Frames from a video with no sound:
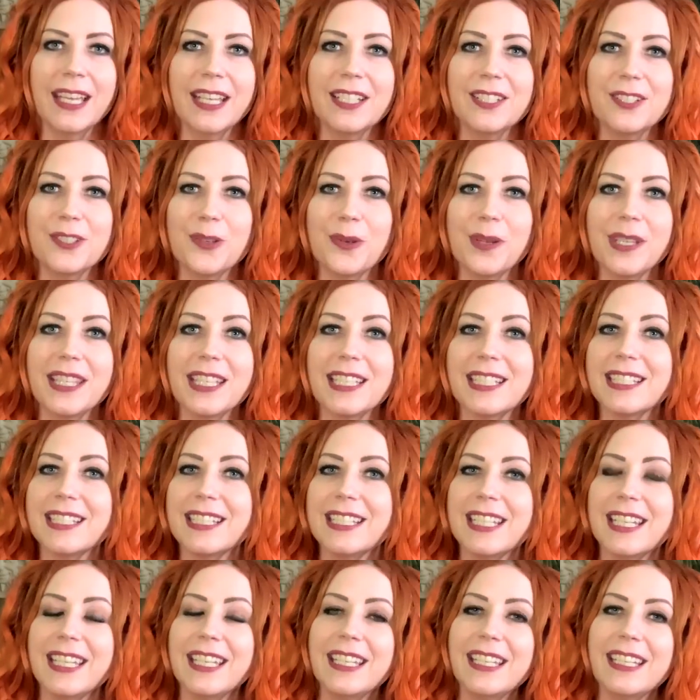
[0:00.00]
Enjoy this
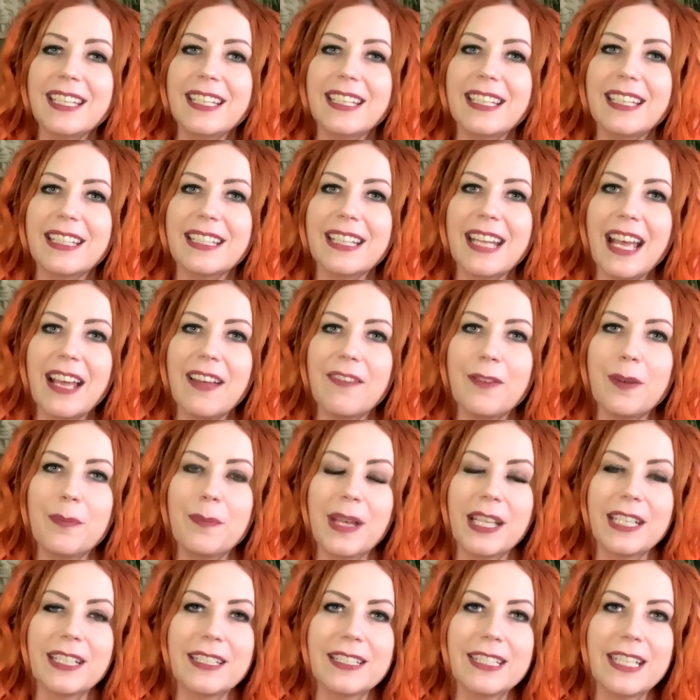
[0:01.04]
tea and have a
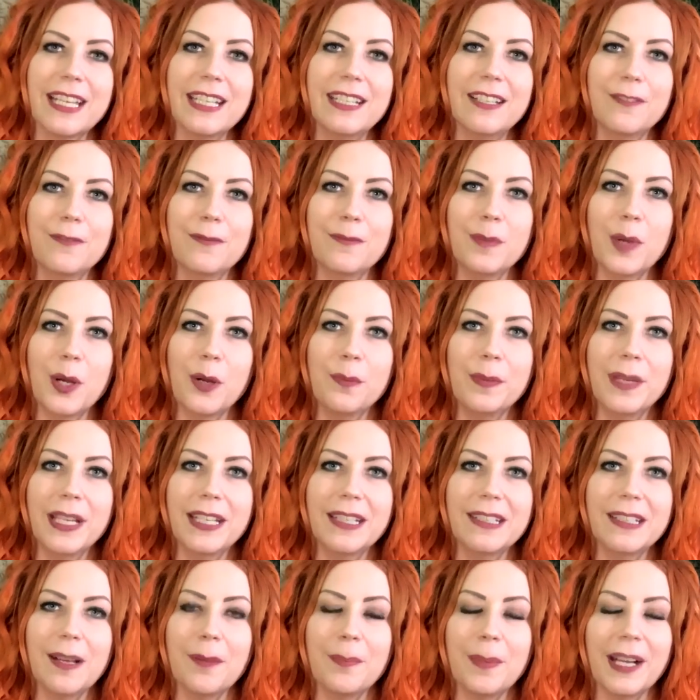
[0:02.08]
meditative
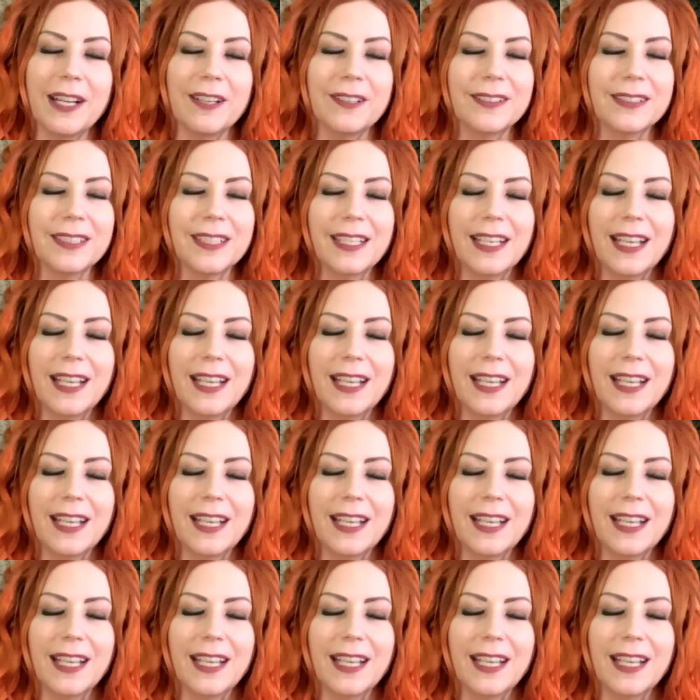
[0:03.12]
moment about